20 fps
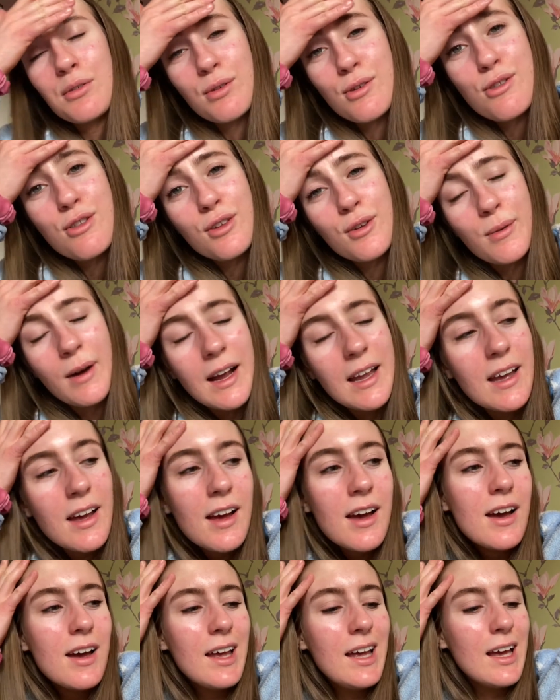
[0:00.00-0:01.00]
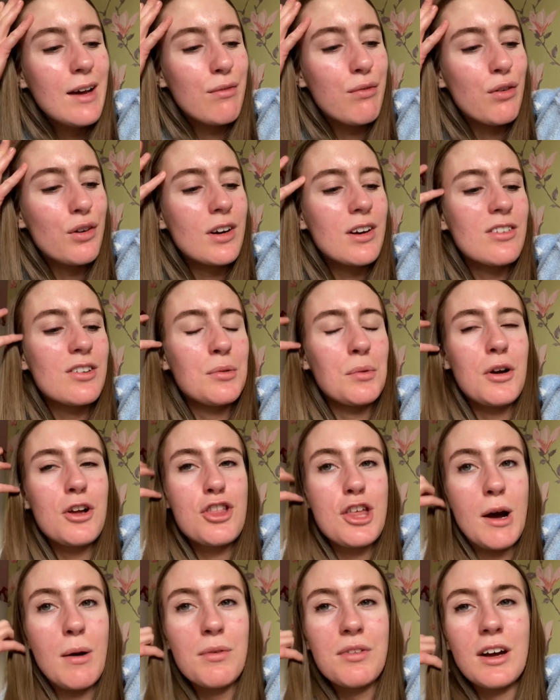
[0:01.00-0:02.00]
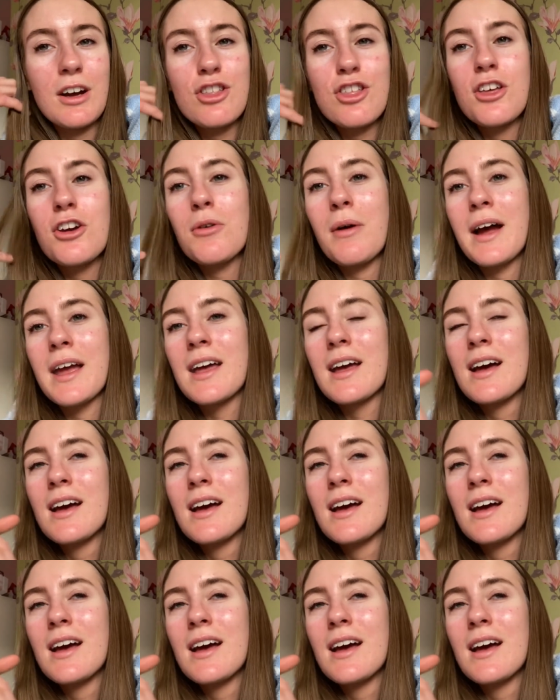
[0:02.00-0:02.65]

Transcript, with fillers: which is quite funny to watch. I was actually quite